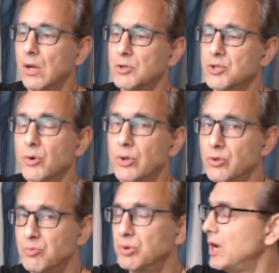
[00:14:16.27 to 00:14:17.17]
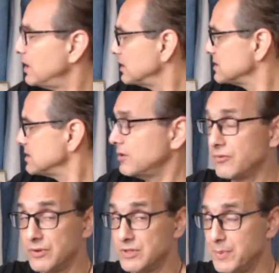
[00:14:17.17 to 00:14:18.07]
showing you the products, the
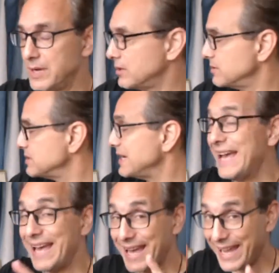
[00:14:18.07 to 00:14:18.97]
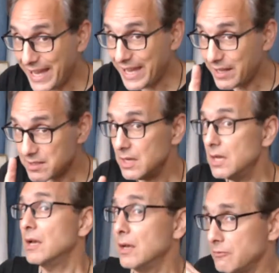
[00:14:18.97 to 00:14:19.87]
3 speakers, and
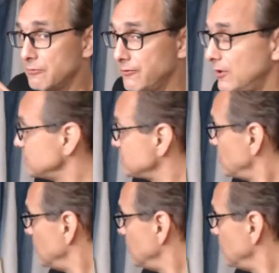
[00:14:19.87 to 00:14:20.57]
first